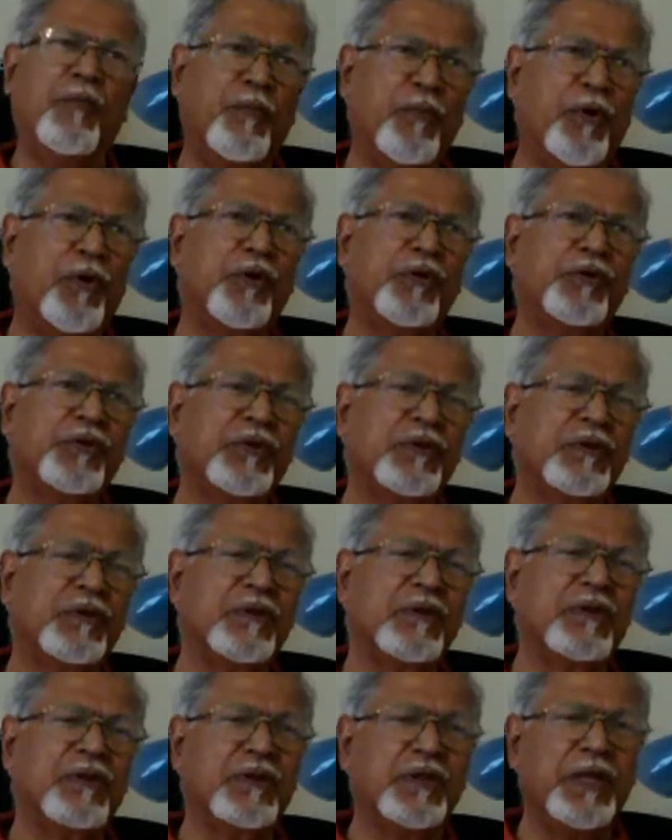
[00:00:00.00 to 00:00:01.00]
both
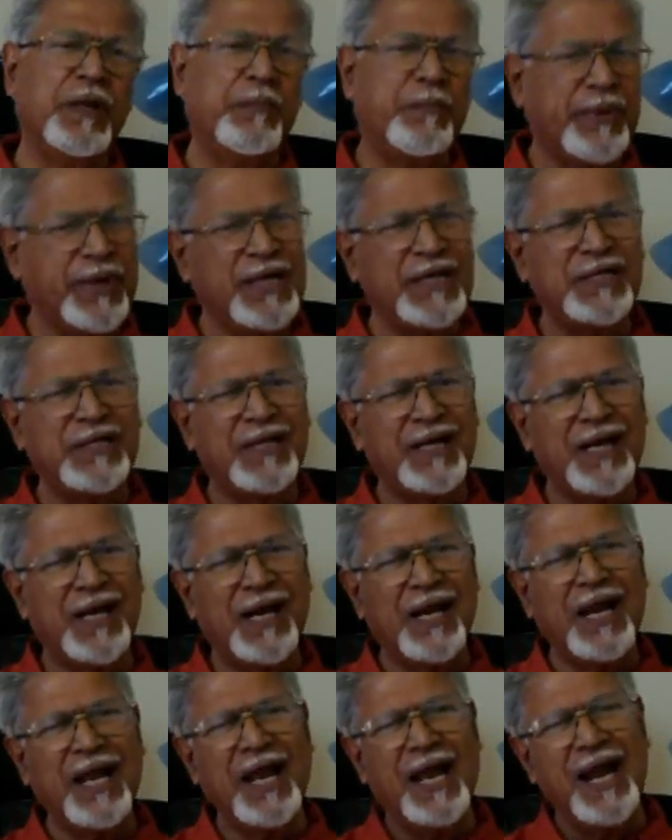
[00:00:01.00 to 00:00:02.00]
the priest
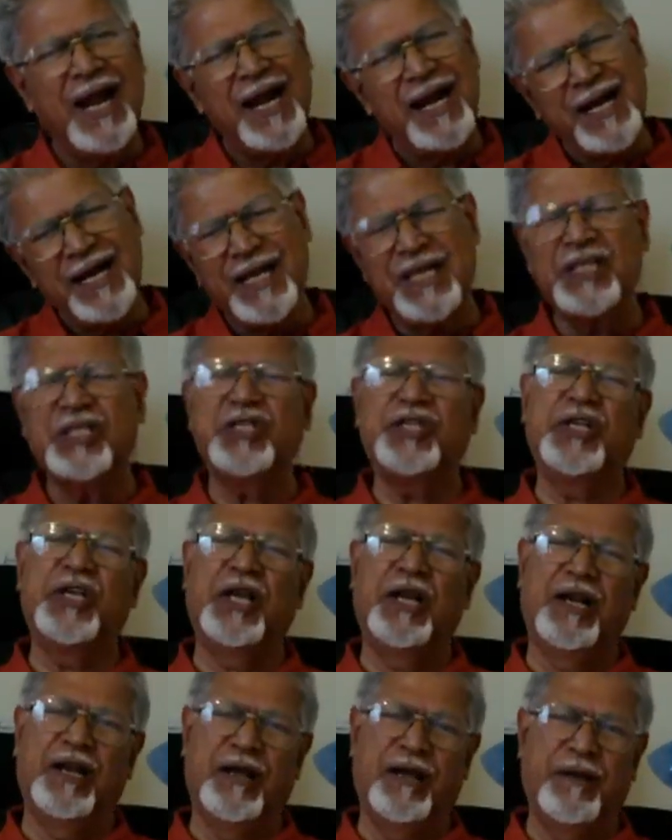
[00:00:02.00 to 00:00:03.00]
and his
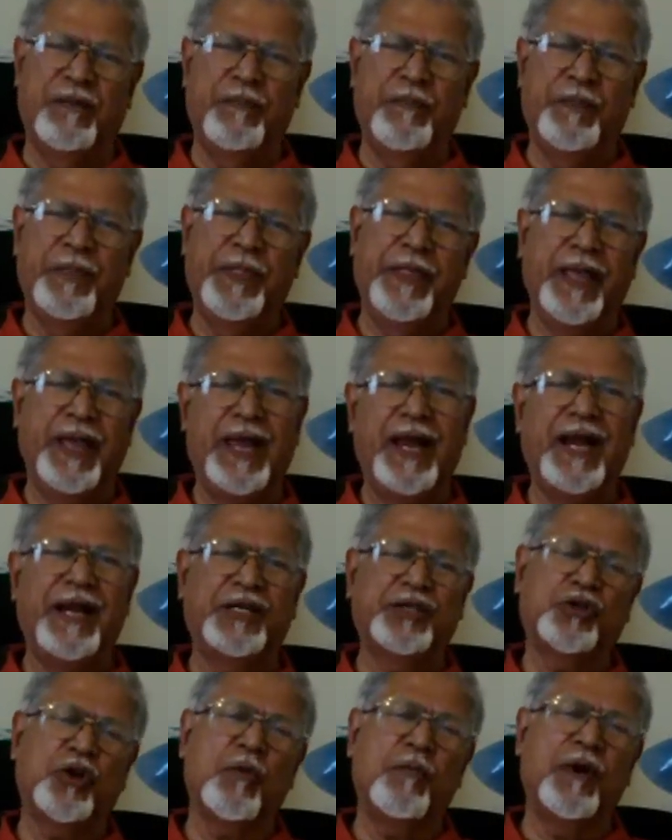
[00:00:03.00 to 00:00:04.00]
chela had
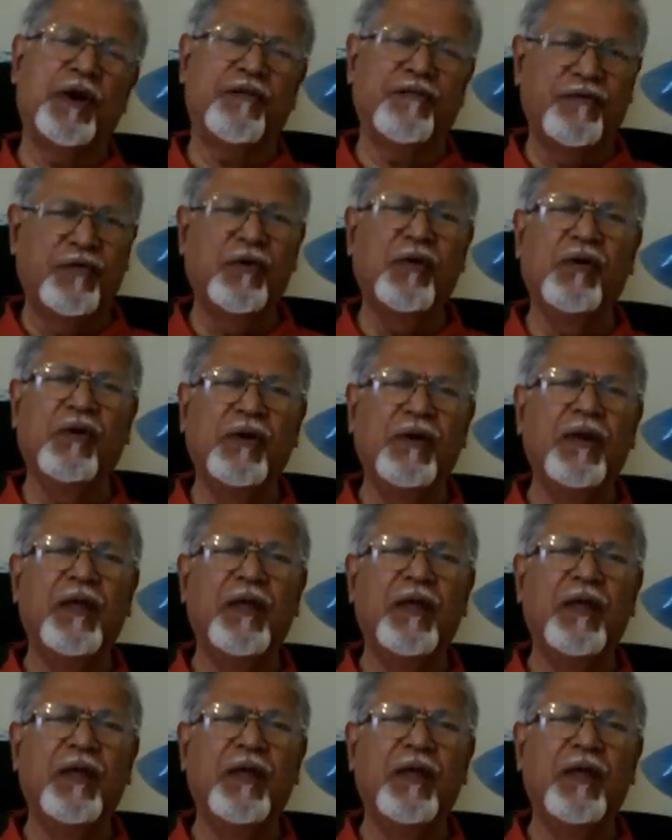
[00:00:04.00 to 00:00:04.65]
stomach full